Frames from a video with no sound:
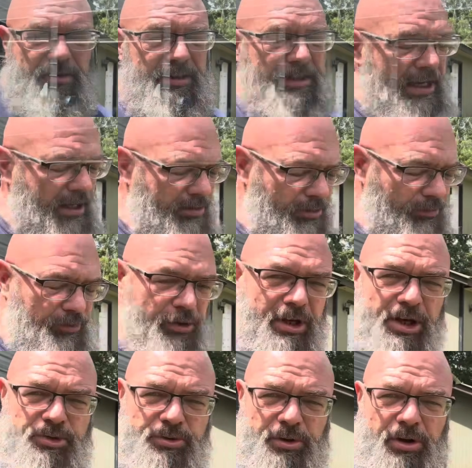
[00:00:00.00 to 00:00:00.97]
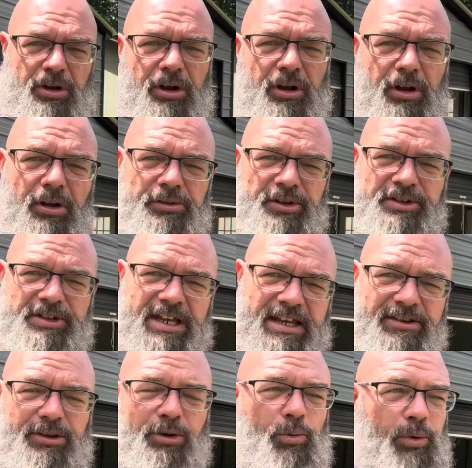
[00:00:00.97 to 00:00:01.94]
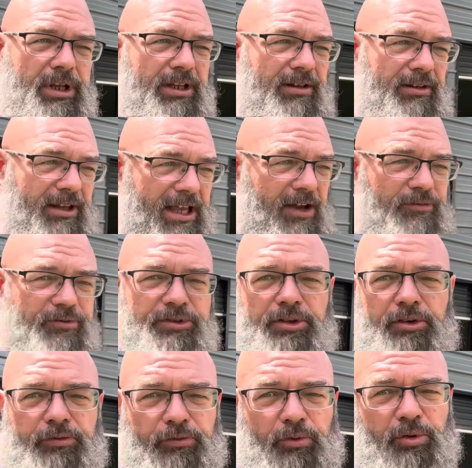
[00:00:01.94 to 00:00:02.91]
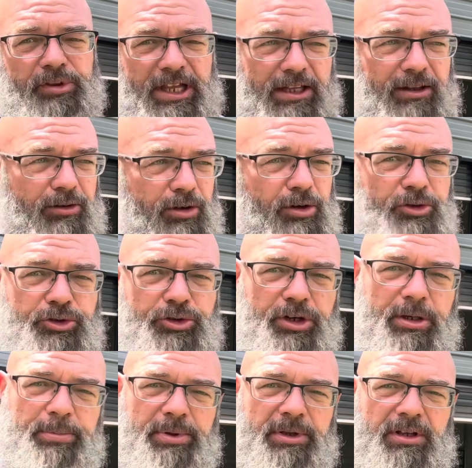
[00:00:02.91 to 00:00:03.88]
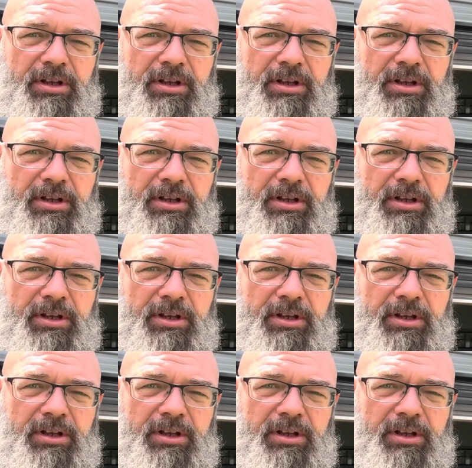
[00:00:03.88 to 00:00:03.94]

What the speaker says: Now, if you guys recall, the day that we left for that long trip,